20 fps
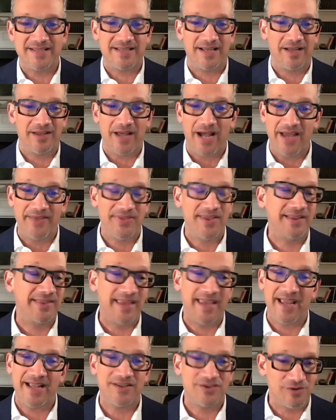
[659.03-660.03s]
I think
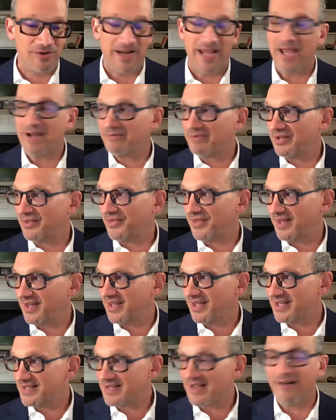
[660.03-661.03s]
the answer to everything
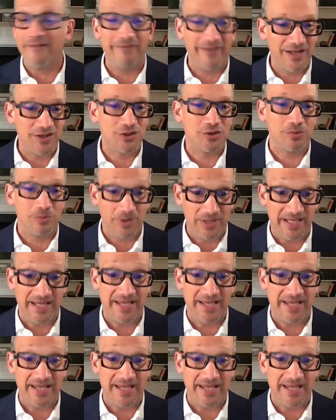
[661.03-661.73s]
is eventually